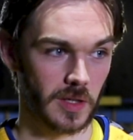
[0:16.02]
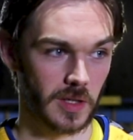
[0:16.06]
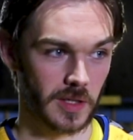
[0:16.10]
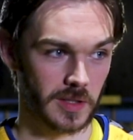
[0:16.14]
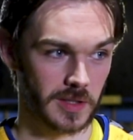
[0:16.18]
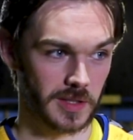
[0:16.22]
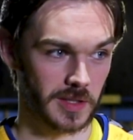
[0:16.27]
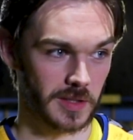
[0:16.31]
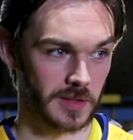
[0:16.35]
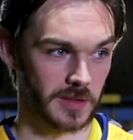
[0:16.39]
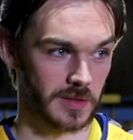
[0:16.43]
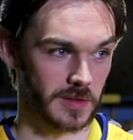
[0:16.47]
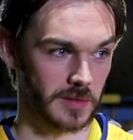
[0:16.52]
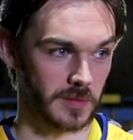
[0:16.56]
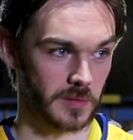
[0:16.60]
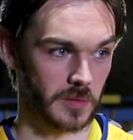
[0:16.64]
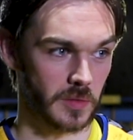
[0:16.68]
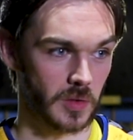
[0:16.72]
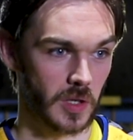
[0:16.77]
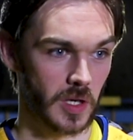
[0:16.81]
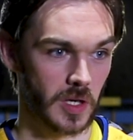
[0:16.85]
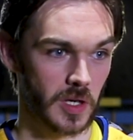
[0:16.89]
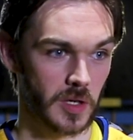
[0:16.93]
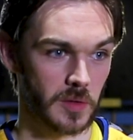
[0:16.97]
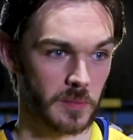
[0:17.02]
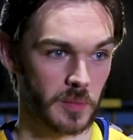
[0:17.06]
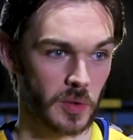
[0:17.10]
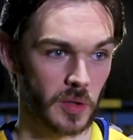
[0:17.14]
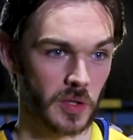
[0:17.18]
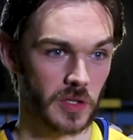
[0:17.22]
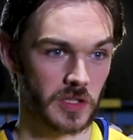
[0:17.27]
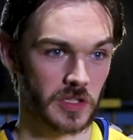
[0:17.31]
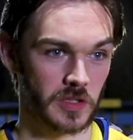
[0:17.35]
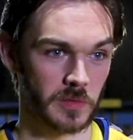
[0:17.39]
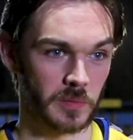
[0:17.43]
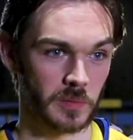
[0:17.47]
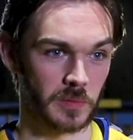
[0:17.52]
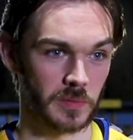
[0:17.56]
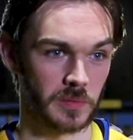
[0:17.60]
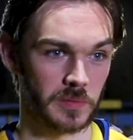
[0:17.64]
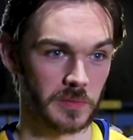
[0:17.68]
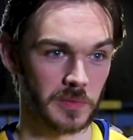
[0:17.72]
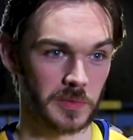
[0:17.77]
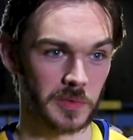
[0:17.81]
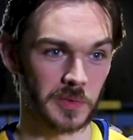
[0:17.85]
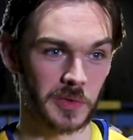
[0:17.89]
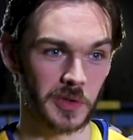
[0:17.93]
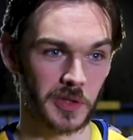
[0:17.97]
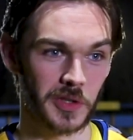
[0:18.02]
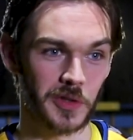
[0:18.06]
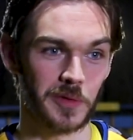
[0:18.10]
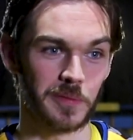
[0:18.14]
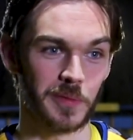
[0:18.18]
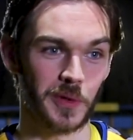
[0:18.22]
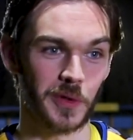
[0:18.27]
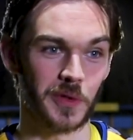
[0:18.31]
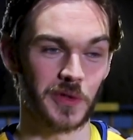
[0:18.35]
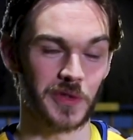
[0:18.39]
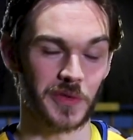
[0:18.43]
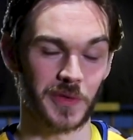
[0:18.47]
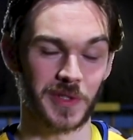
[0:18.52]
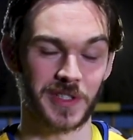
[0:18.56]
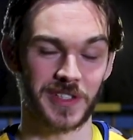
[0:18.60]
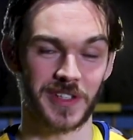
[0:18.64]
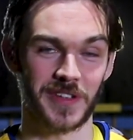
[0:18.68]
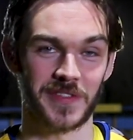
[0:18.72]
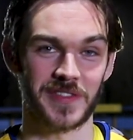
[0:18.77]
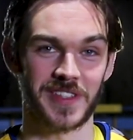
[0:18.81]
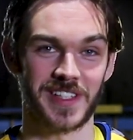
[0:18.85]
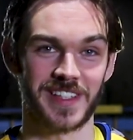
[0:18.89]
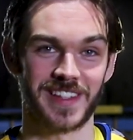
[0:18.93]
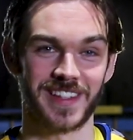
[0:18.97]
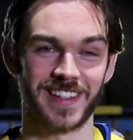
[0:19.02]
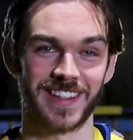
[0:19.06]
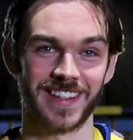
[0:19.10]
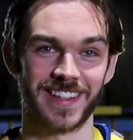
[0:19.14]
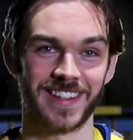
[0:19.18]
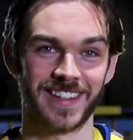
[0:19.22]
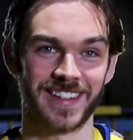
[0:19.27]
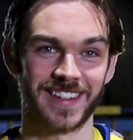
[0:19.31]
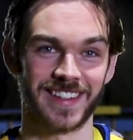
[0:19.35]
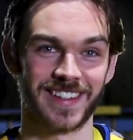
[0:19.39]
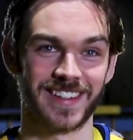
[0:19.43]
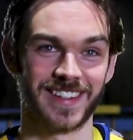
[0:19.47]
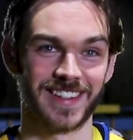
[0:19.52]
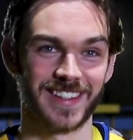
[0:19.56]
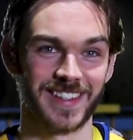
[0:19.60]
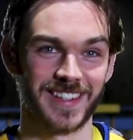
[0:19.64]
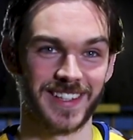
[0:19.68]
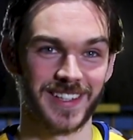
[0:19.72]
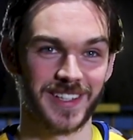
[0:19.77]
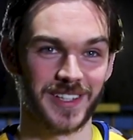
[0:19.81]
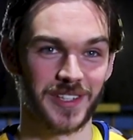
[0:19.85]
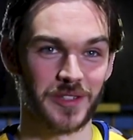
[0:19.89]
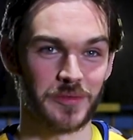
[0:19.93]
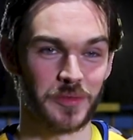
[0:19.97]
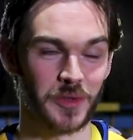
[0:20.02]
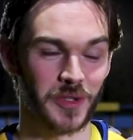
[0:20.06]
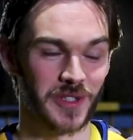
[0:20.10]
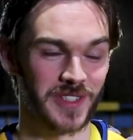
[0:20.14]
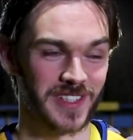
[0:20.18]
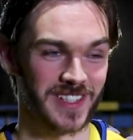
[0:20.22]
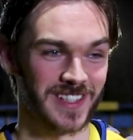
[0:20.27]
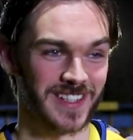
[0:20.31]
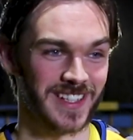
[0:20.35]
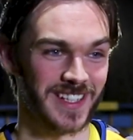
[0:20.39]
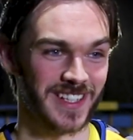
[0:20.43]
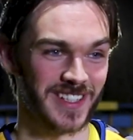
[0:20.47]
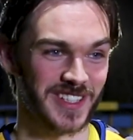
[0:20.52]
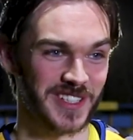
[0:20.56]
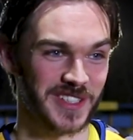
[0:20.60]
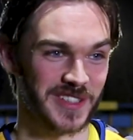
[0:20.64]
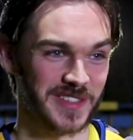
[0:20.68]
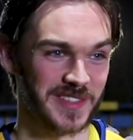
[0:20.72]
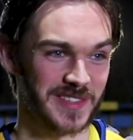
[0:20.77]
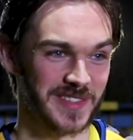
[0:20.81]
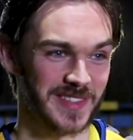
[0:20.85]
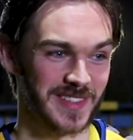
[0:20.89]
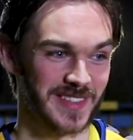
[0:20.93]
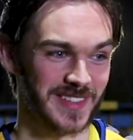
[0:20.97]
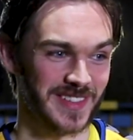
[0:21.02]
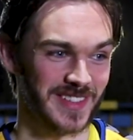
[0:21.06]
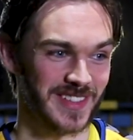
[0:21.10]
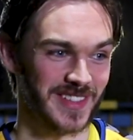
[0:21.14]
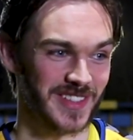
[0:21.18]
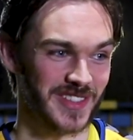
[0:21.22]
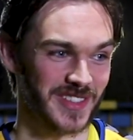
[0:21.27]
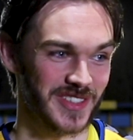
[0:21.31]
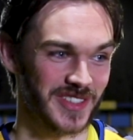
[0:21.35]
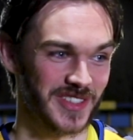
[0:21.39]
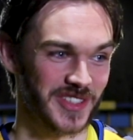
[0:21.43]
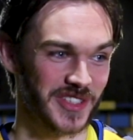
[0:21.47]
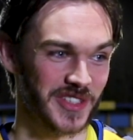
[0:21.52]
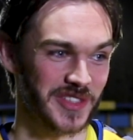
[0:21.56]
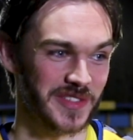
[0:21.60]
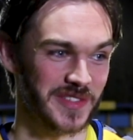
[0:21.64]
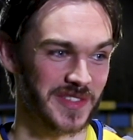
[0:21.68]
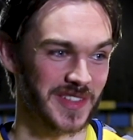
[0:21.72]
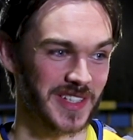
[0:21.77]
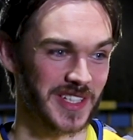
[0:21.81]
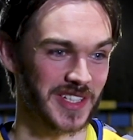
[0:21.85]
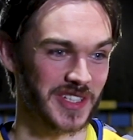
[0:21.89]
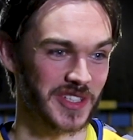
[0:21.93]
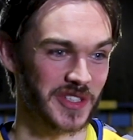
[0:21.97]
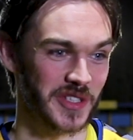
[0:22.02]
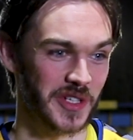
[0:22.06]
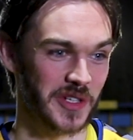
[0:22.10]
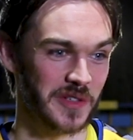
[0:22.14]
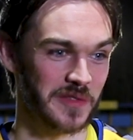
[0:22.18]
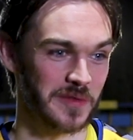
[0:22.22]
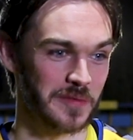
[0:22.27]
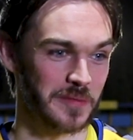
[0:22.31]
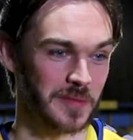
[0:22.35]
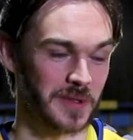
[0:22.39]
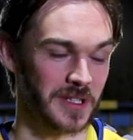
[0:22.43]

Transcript: I did uh, put in some good balls, which I've said that yeah, the boys in there should have should have finished off.